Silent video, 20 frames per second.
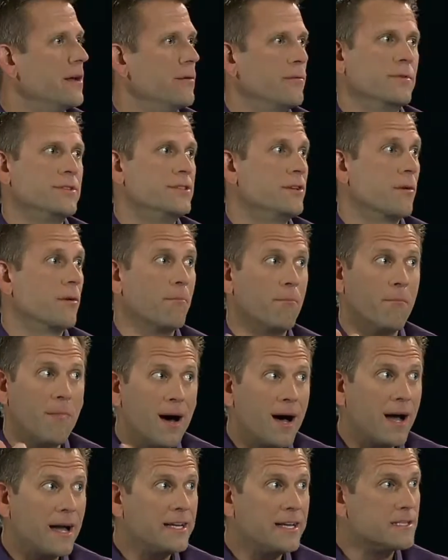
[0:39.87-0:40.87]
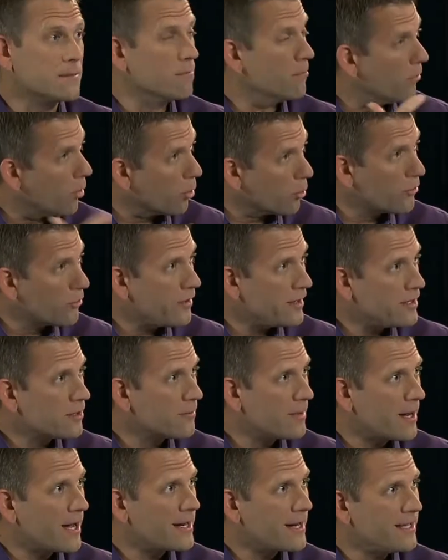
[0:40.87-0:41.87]
it was your mind more than your
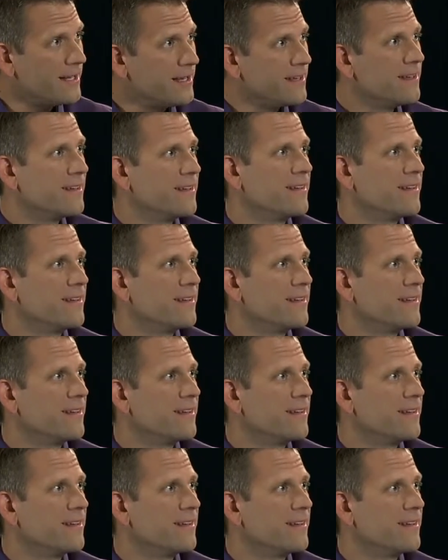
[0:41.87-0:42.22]
body?